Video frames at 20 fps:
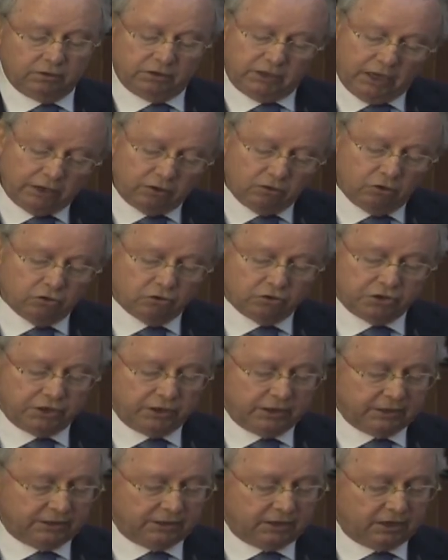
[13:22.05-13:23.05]

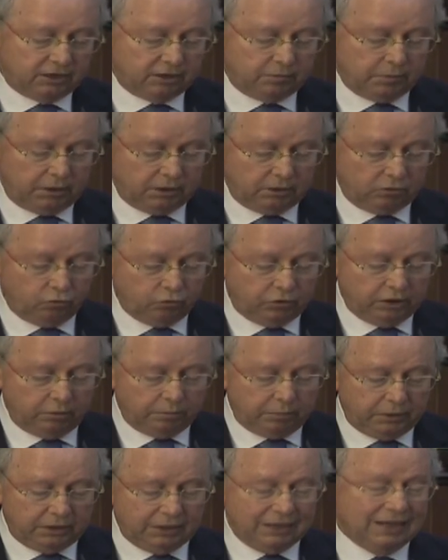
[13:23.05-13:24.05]
technology assessment will
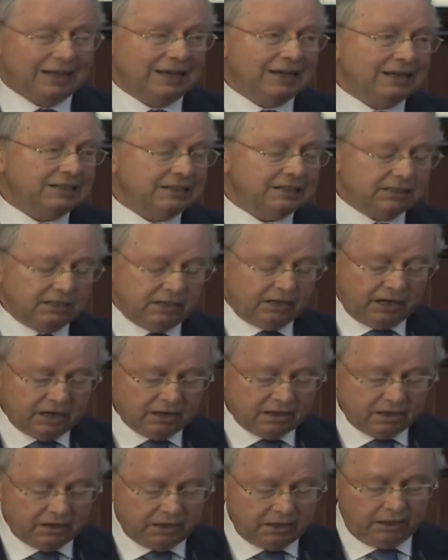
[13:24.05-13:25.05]
be
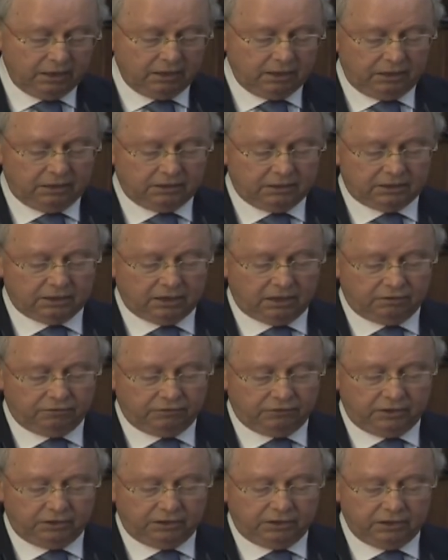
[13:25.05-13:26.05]
strengthening
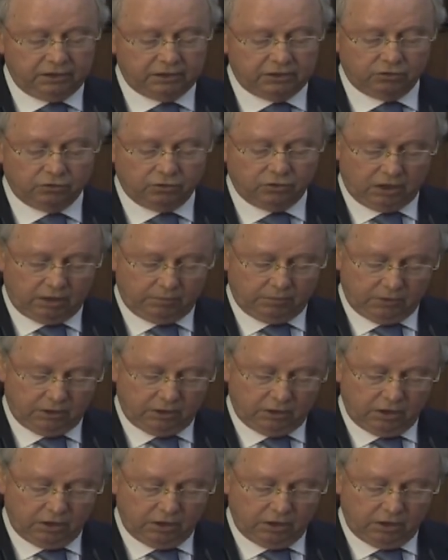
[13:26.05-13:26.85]
itself in the years to come.